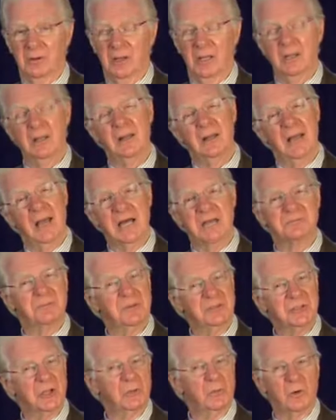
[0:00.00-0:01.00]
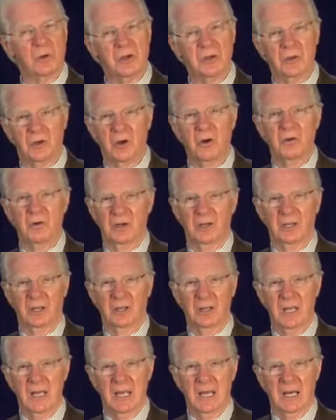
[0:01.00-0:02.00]
And then he asked me, he said, Where are you going?
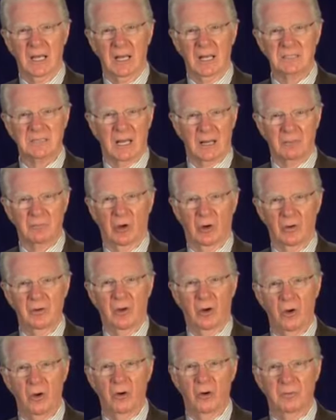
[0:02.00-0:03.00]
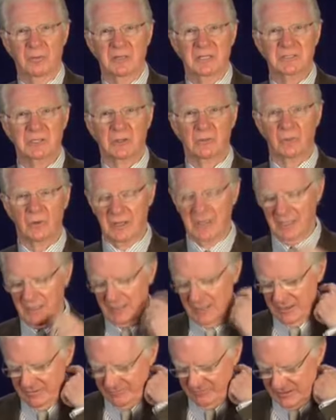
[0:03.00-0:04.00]
I said, I'm going home. And he said, Where do you
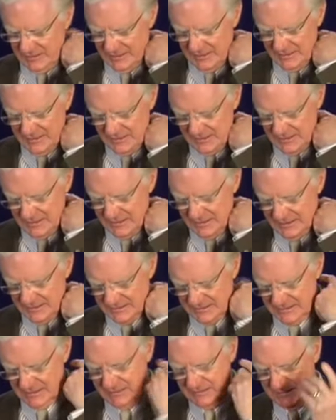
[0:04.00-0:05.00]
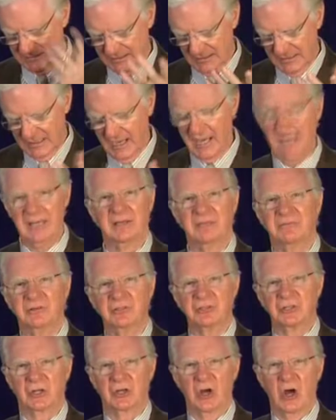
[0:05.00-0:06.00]
live? And I, I said, uh, I live
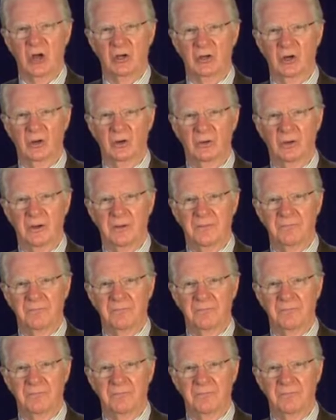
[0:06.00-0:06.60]
in Chicago.